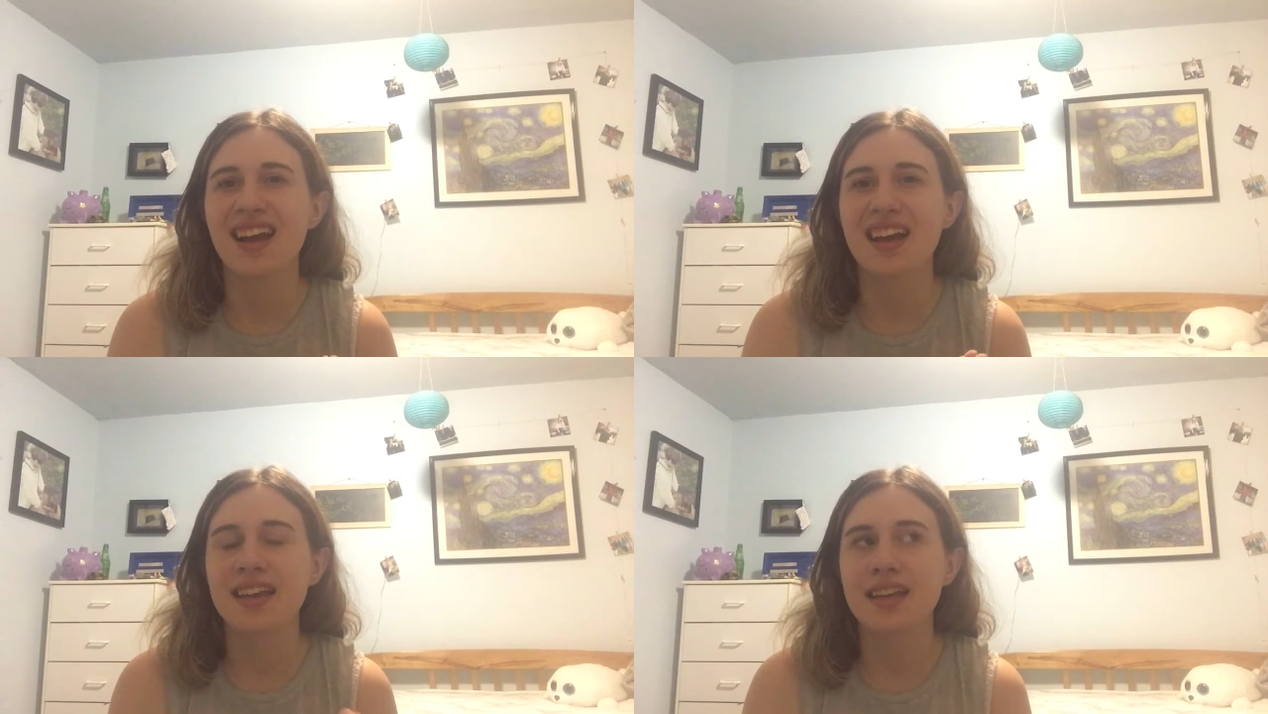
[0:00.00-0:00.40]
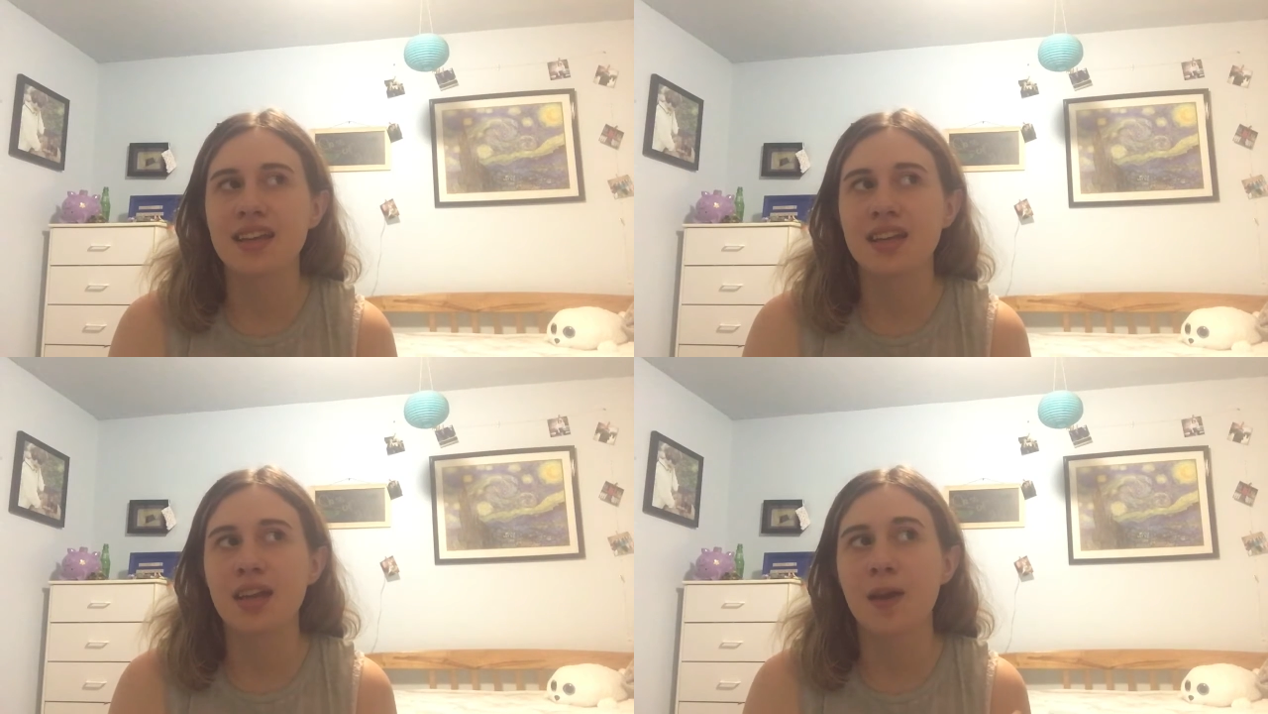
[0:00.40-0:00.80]

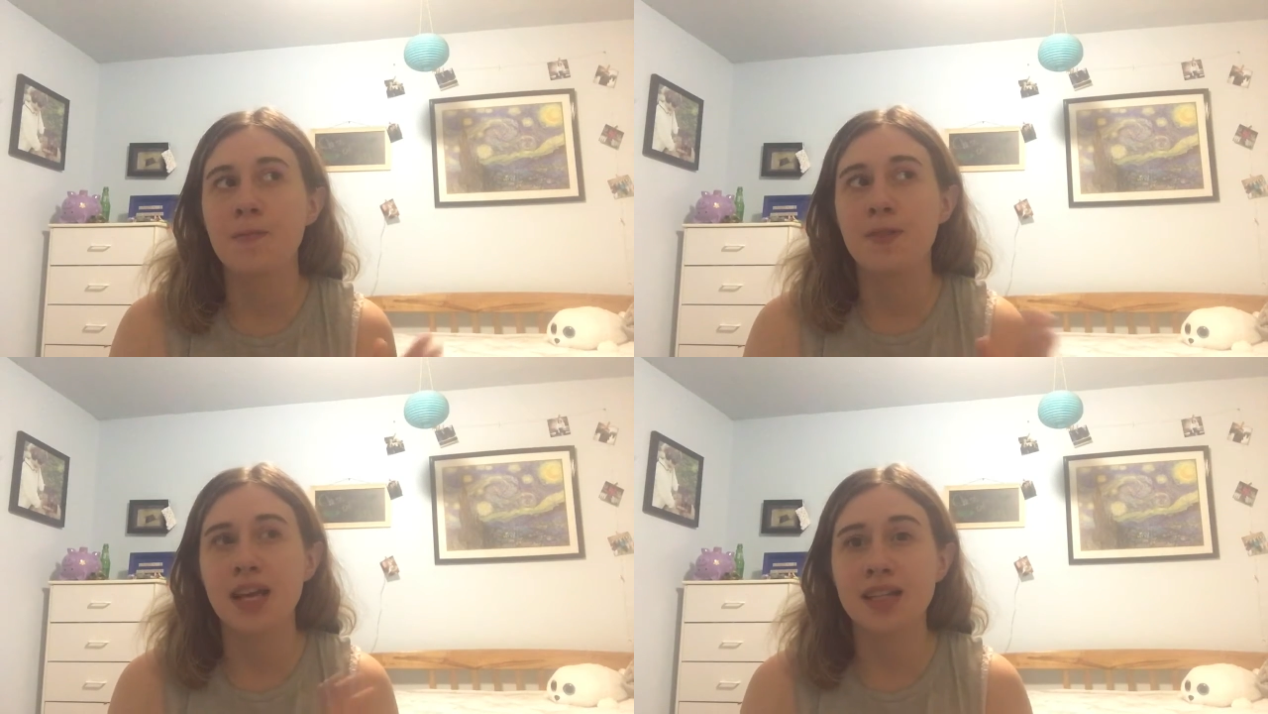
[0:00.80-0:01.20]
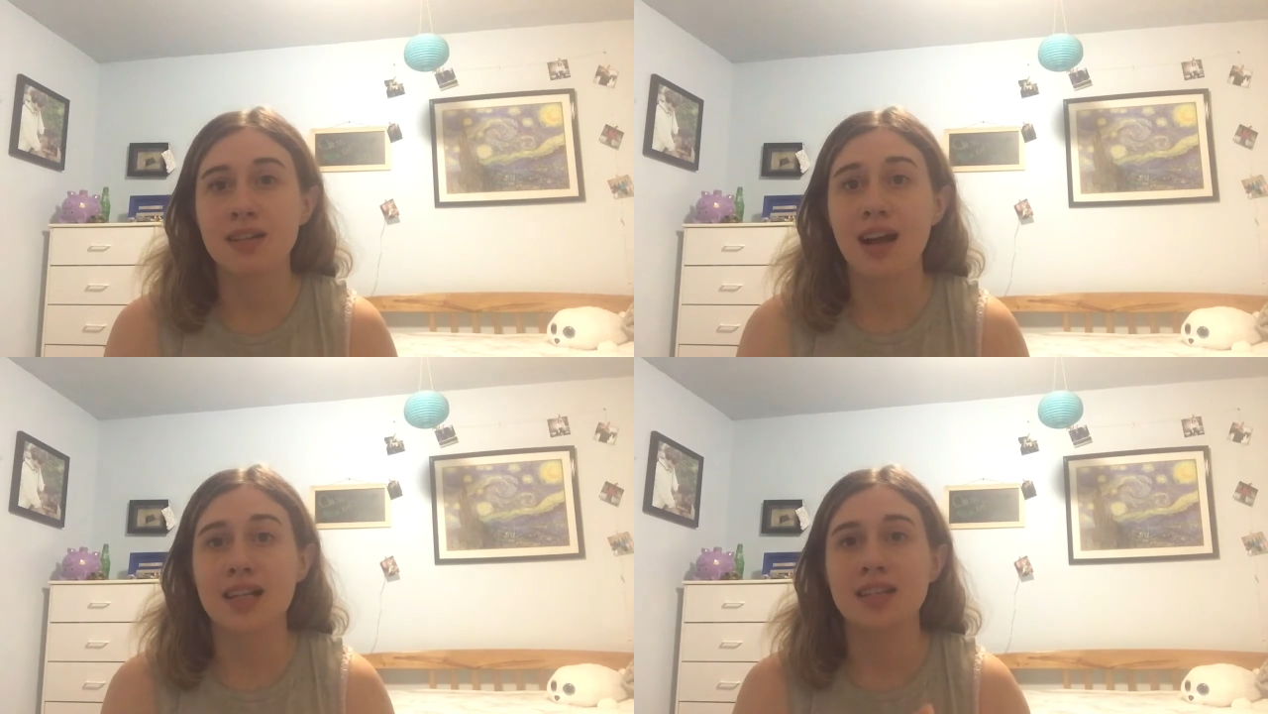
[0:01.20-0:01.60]
in advanced
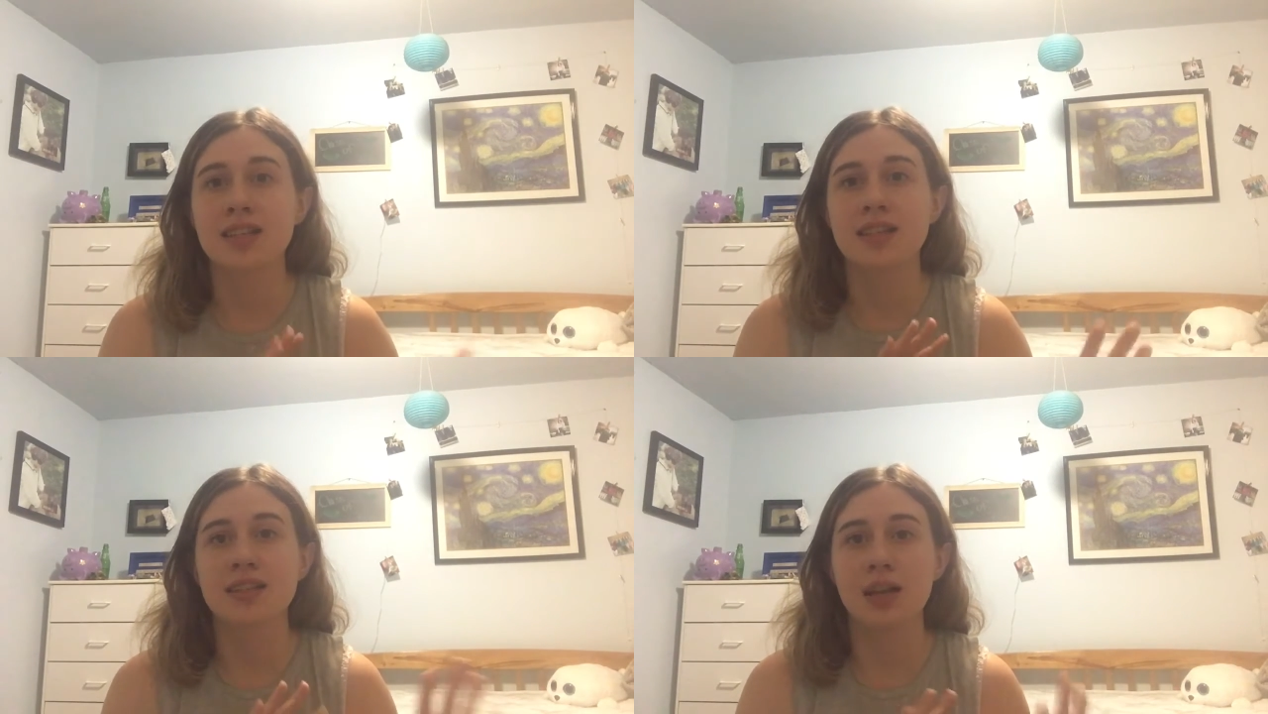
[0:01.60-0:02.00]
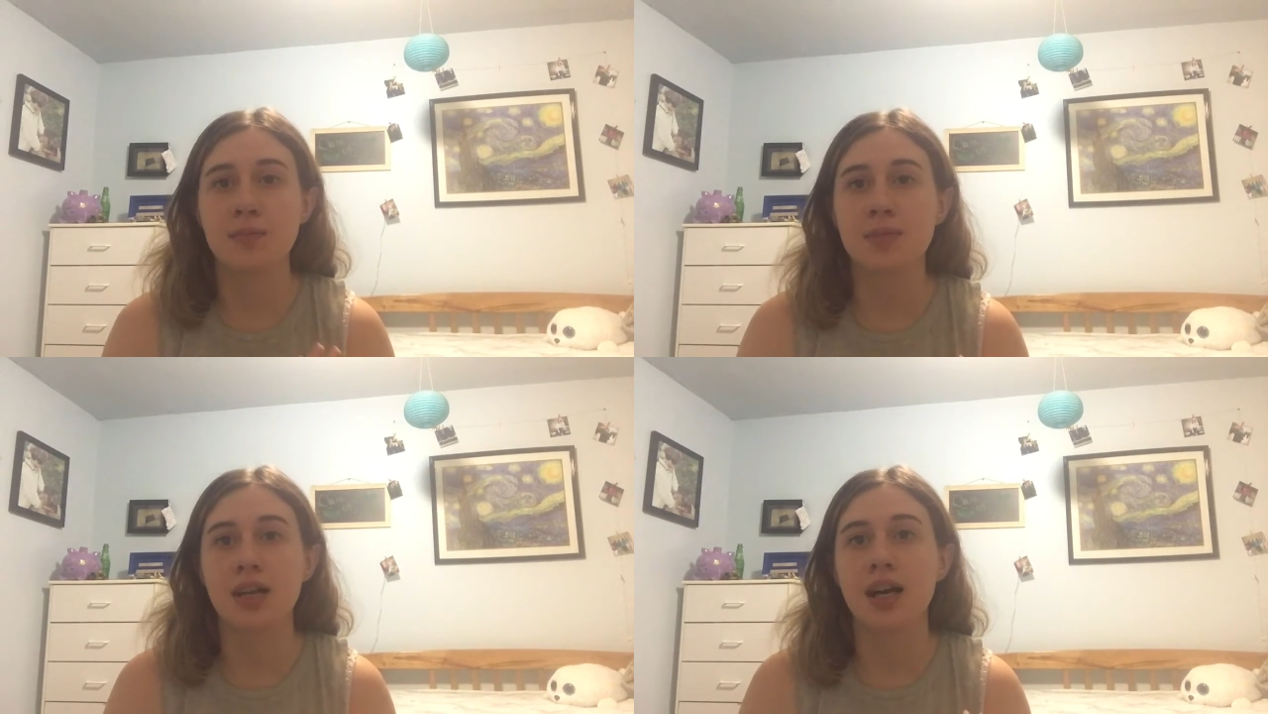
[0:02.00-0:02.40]
classes
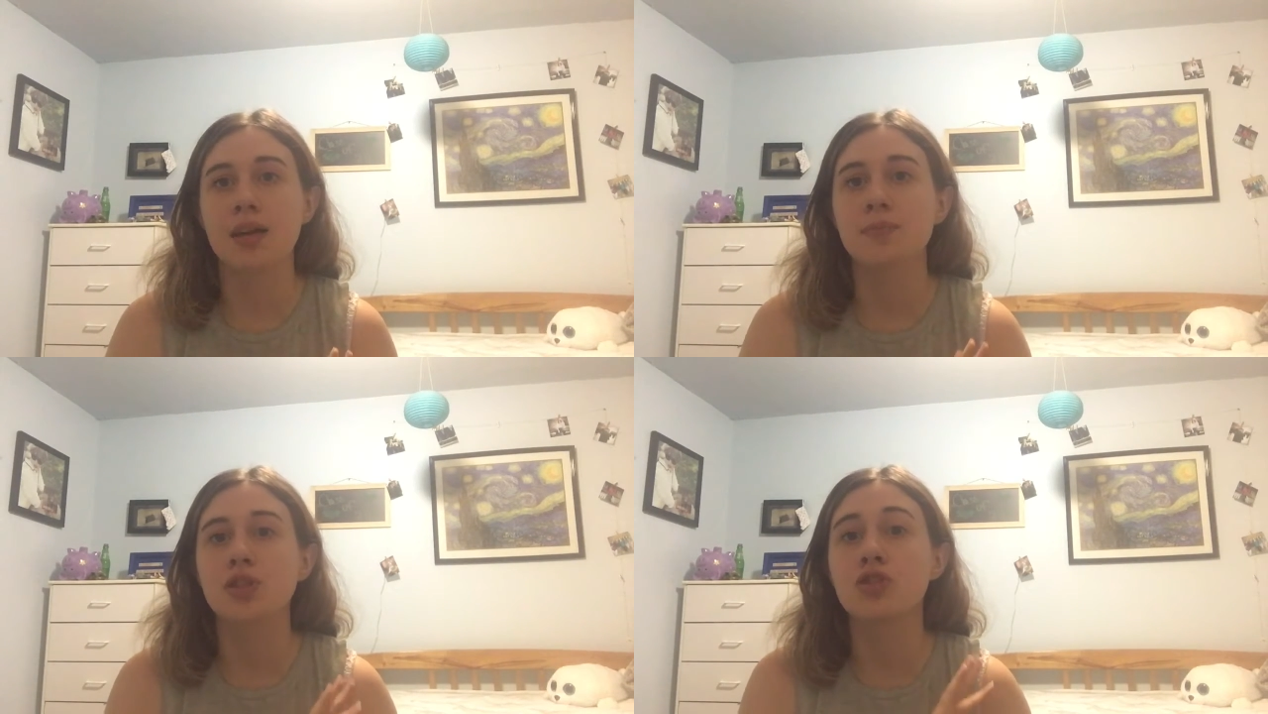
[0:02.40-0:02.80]
sometimes.